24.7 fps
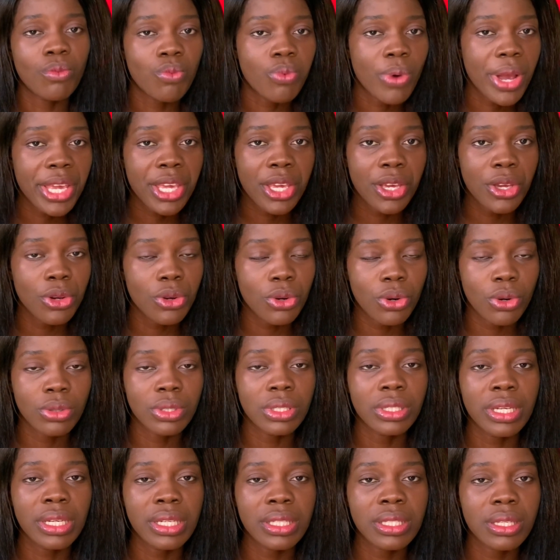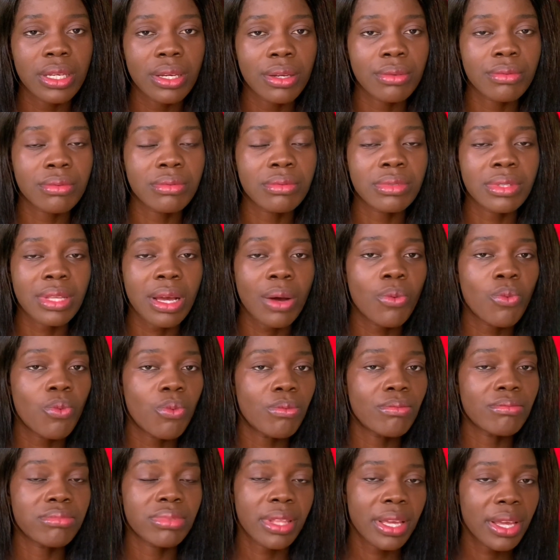working on it and start
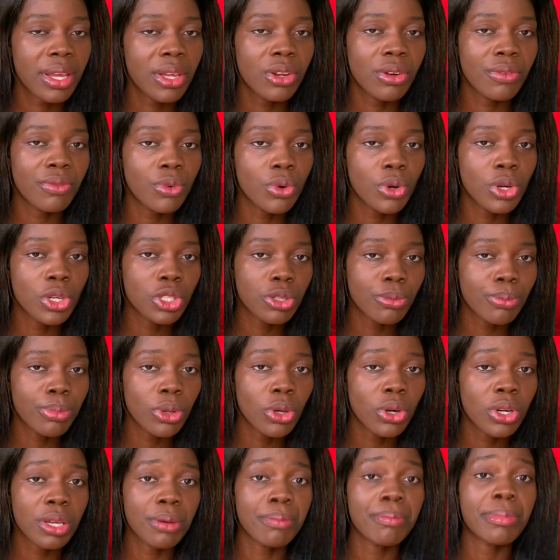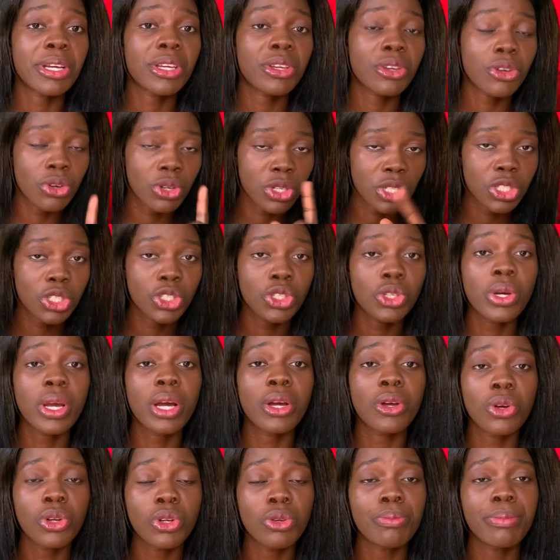thinking of going to blogging, because you
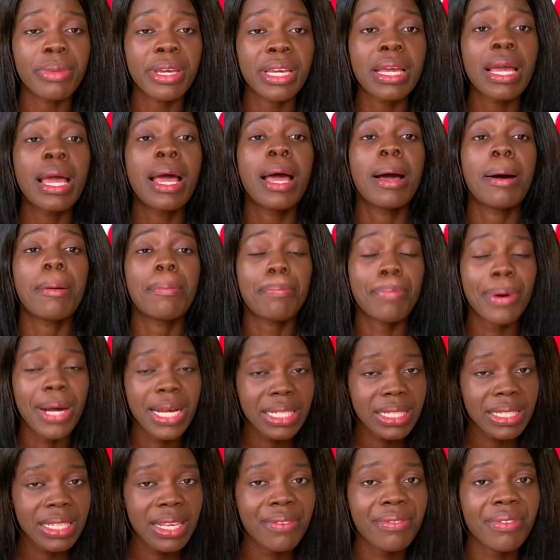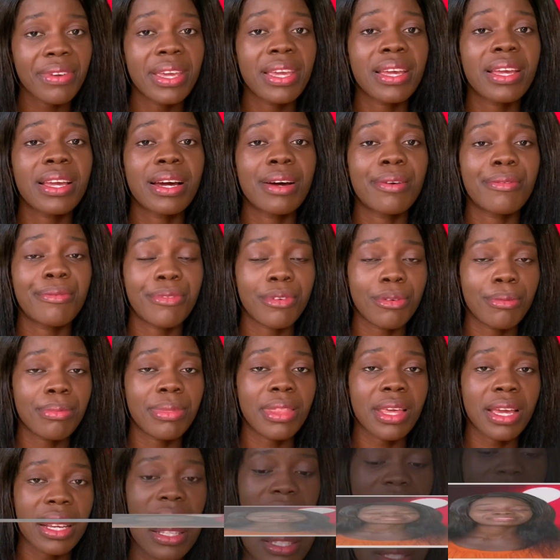are going to make passive income from
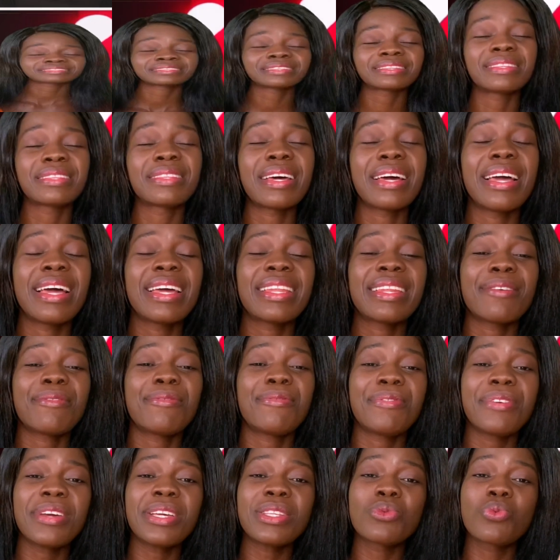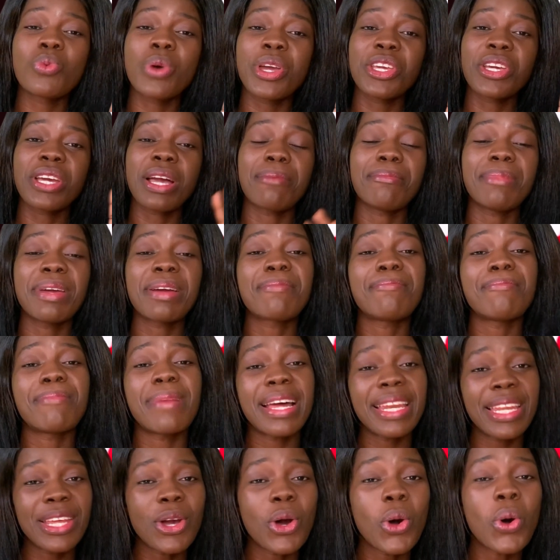that. And the fifth way you can make
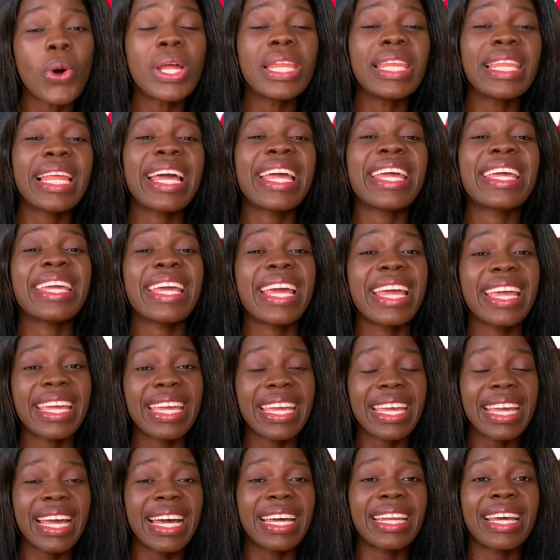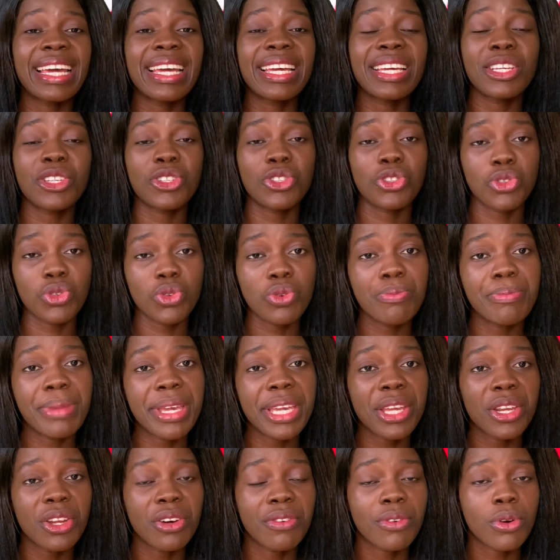money online here in Ghana is through
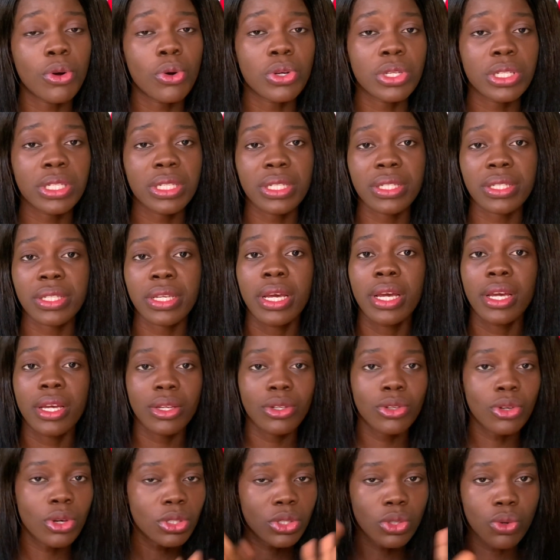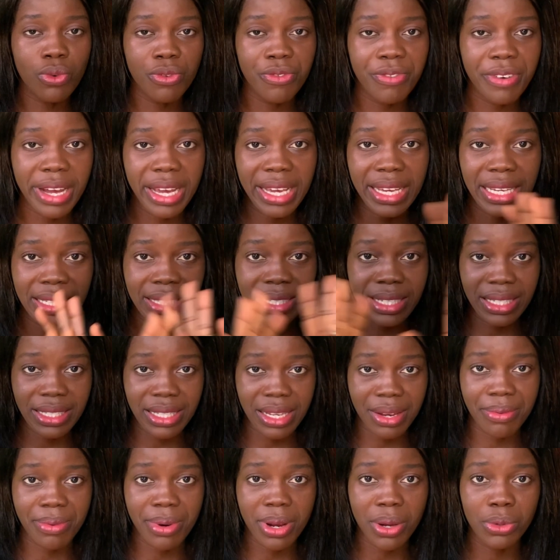making of courses. Don't go far, it's
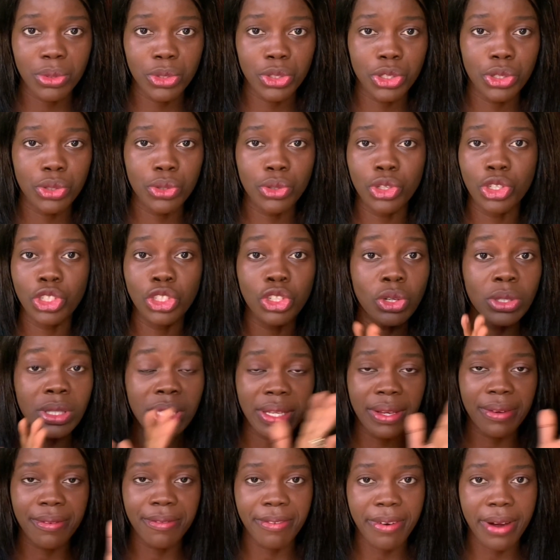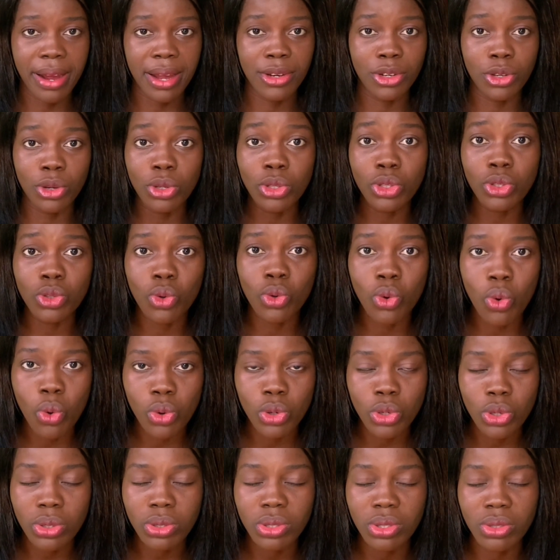just around you. You don't think far. Don't
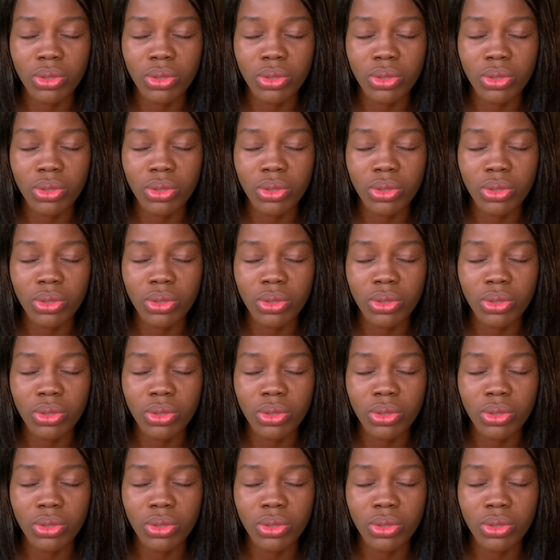go.